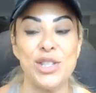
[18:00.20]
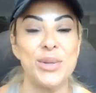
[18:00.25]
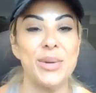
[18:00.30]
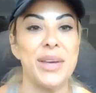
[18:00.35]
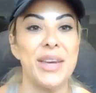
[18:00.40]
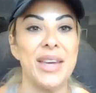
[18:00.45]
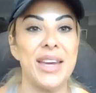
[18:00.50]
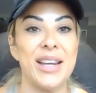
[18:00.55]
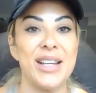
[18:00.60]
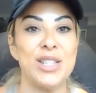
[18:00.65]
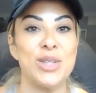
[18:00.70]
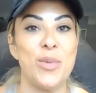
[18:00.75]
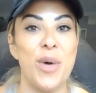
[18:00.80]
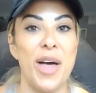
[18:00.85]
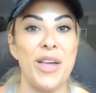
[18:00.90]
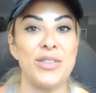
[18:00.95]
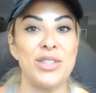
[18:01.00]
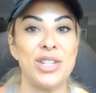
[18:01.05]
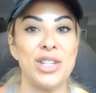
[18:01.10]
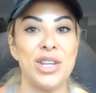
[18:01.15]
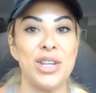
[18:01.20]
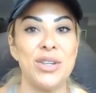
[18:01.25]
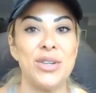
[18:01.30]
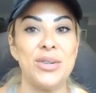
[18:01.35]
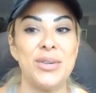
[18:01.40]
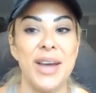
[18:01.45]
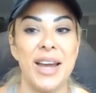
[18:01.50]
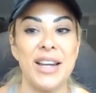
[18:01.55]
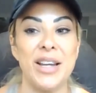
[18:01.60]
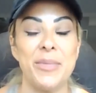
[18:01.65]
doing it as well
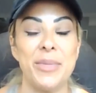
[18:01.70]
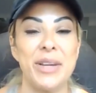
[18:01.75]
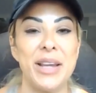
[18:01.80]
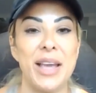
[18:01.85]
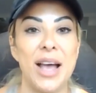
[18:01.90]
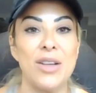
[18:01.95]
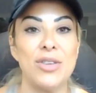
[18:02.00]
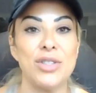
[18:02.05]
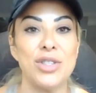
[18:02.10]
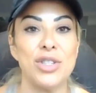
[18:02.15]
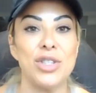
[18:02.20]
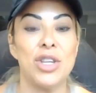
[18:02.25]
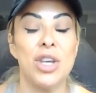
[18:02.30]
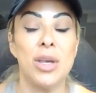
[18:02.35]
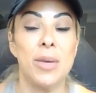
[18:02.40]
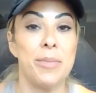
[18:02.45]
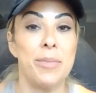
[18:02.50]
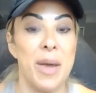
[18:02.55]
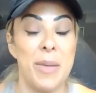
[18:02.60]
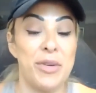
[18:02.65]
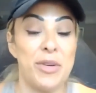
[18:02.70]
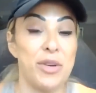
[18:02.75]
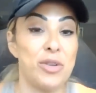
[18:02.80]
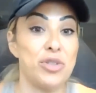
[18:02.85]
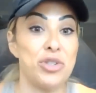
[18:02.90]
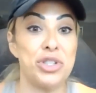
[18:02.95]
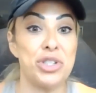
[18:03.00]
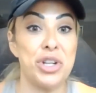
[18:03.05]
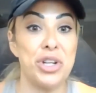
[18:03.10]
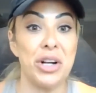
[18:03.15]
too. Anybody else? Maybe you
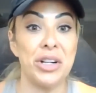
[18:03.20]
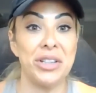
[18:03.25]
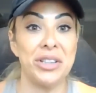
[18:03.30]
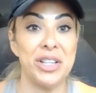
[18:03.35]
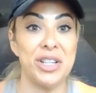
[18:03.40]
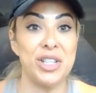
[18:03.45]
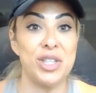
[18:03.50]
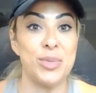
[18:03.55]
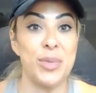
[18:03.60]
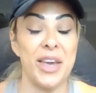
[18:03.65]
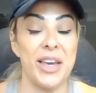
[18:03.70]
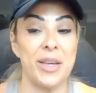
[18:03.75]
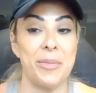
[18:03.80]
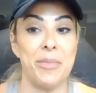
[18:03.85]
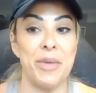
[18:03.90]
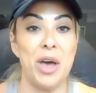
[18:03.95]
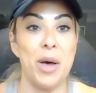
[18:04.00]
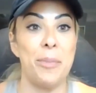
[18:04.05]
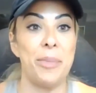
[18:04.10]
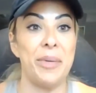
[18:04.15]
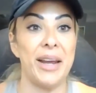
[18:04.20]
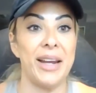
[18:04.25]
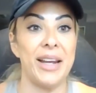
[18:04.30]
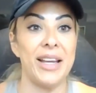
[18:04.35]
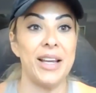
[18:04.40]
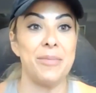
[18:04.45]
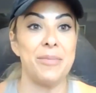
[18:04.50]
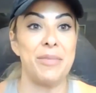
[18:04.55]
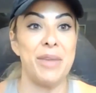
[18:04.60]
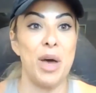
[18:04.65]
just started this week, meal
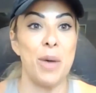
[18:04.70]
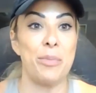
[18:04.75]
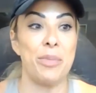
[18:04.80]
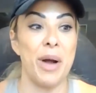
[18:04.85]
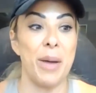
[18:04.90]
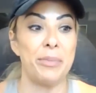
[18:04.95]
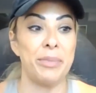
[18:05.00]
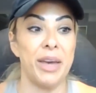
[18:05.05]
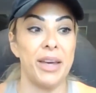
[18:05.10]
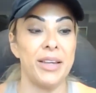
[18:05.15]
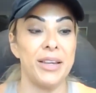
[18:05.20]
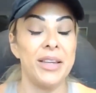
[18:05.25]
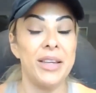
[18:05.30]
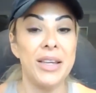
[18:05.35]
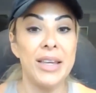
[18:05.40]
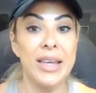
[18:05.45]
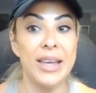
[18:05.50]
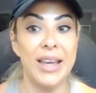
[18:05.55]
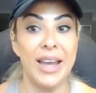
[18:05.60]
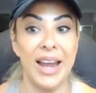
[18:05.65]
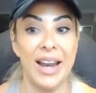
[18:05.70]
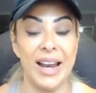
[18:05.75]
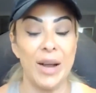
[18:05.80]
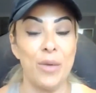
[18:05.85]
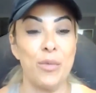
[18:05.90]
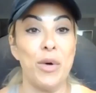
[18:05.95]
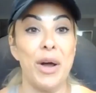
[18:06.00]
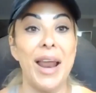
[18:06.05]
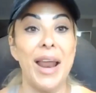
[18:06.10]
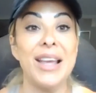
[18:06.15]
planning and meal prepping. And
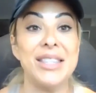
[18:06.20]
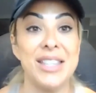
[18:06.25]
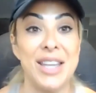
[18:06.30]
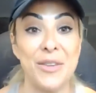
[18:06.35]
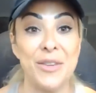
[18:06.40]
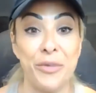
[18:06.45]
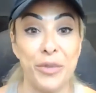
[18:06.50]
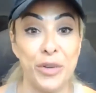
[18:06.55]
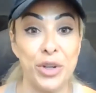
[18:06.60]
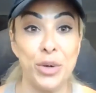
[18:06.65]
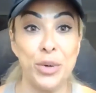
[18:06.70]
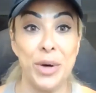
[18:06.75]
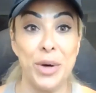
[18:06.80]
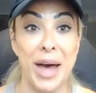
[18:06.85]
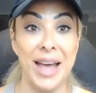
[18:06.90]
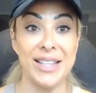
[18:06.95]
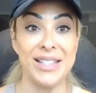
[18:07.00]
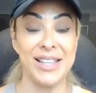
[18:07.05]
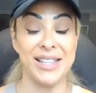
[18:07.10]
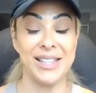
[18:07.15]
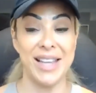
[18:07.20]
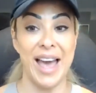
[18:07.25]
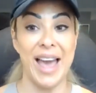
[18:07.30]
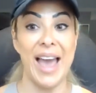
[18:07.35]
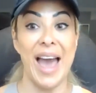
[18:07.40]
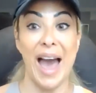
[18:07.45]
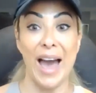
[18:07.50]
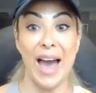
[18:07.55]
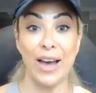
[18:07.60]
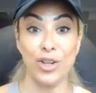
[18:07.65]
what I did for you guys is I
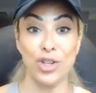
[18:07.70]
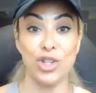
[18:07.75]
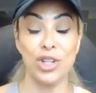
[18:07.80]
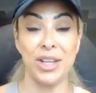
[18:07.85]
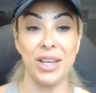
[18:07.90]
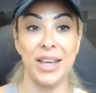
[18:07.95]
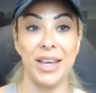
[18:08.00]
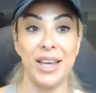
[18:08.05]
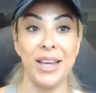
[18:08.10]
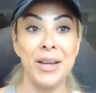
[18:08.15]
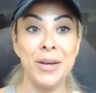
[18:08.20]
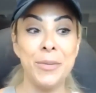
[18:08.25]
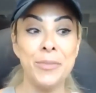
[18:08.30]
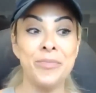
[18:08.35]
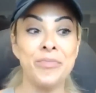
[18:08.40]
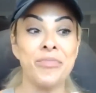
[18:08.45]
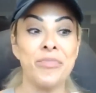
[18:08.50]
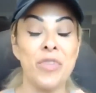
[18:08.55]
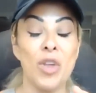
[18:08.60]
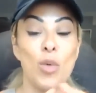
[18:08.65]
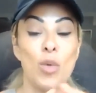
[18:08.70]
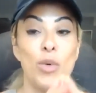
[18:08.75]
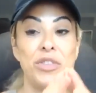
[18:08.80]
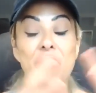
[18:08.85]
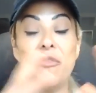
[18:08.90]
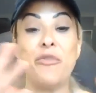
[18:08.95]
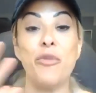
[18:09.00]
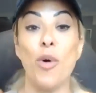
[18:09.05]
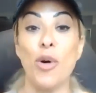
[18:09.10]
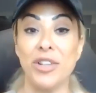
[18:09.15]
actually, with
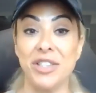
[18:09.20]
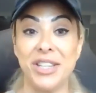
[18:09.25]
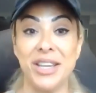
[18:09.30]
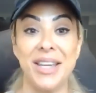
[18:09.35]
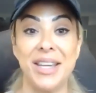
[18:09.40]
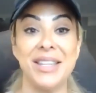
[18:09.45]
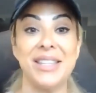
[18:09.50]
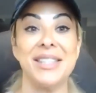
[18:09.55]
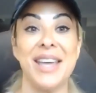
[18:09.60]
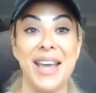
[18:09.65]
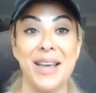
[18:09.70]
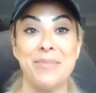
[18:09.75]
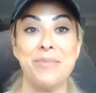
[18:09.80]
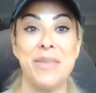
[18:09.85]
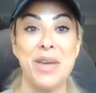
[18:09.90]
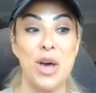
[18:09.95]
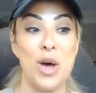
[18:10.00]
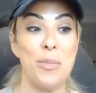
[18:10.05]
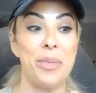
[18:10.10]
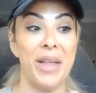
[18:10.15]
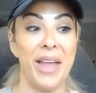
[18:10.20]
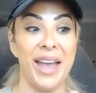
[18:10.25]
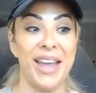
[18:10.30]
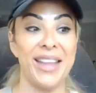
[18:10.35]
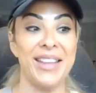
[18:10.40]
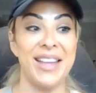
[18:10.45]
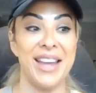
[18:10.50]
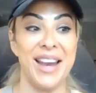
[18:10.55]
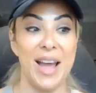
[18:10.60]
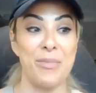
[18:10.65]
the 14-day meal
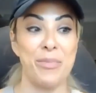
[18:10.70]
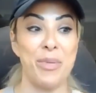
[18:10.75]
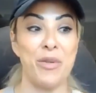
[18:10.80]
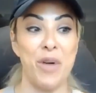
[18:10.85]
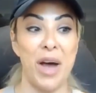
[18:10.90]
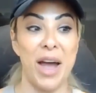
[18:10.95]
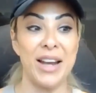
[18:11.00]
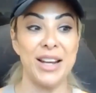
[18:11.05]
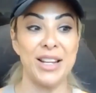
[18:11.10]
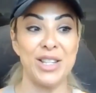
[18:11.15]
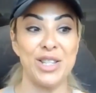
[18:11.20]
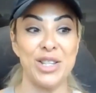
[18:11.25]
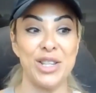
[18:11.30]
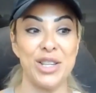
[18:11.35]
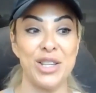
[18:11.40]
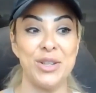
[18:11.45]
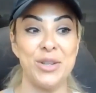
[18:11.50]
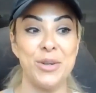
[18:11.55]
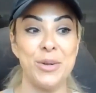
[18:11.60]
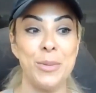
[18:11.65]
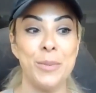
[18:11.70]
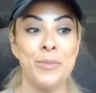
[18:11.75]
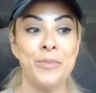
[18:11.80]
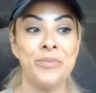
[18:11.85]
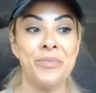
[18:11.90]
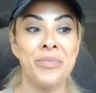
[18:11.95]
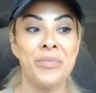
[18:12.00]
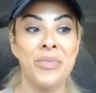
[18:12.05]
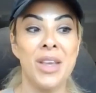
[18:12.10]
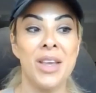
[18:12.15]
plan that I provided to you,
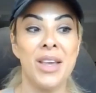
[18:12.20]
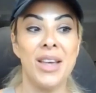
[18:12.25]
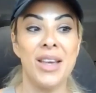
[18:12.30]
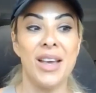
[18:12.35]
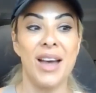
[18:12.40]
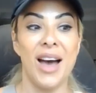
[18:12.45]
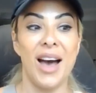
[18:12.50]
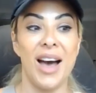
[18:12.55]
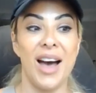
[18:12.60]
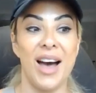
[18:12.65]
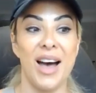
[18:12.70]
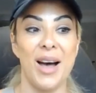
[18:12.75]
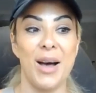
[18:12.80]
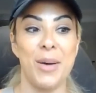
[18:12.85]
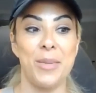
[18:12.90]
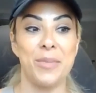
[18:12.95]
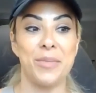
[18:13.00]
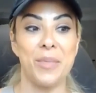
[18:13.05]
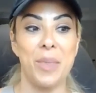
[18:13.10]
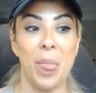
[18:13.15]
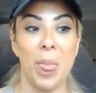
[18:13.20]
I've